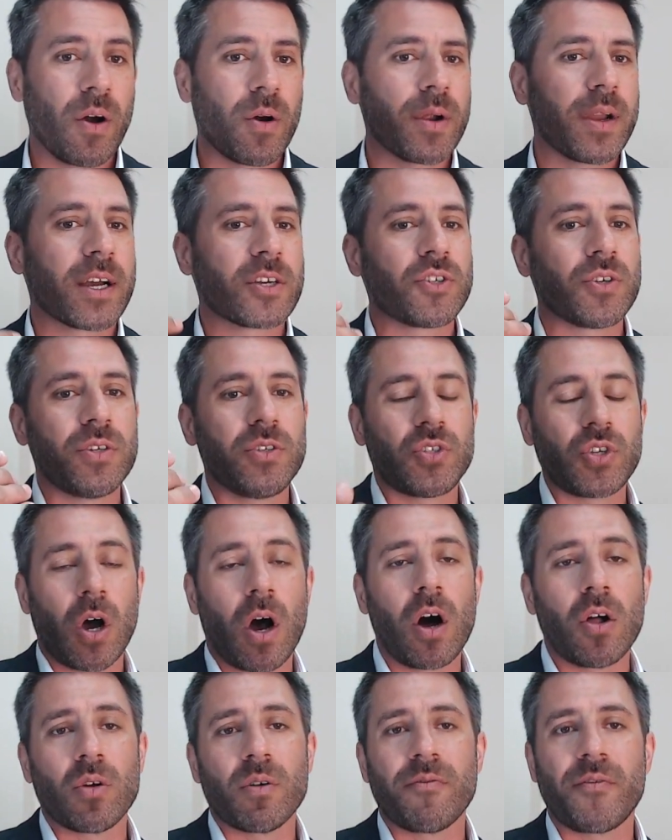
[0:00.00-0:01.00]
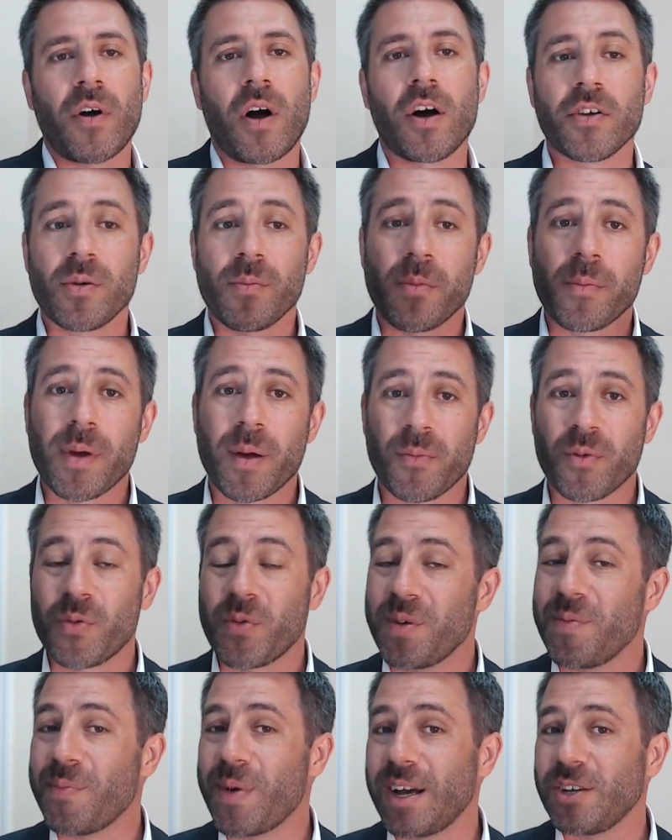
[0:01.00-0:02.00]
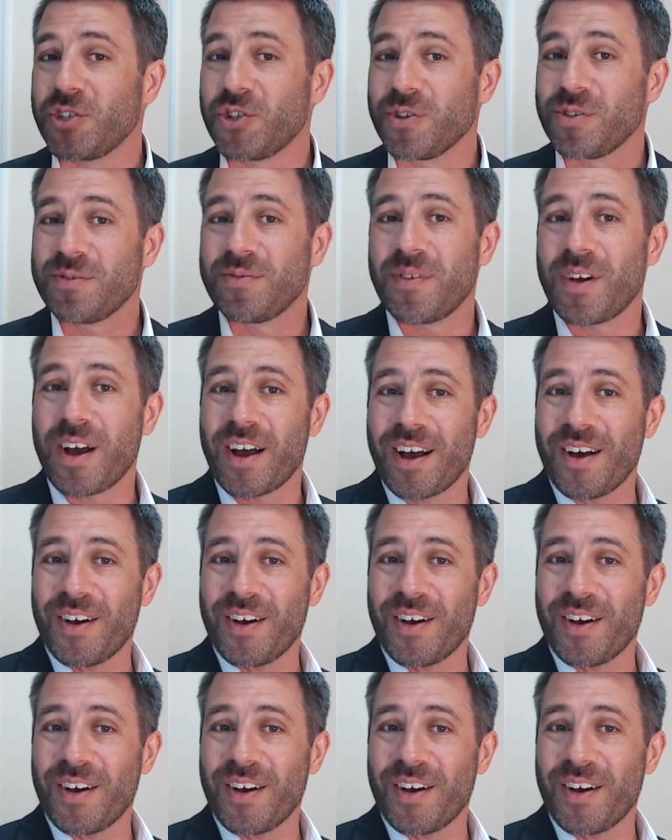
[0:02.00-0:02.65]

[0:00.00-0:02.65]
Oh, and actually dollar volume. Remember, we measure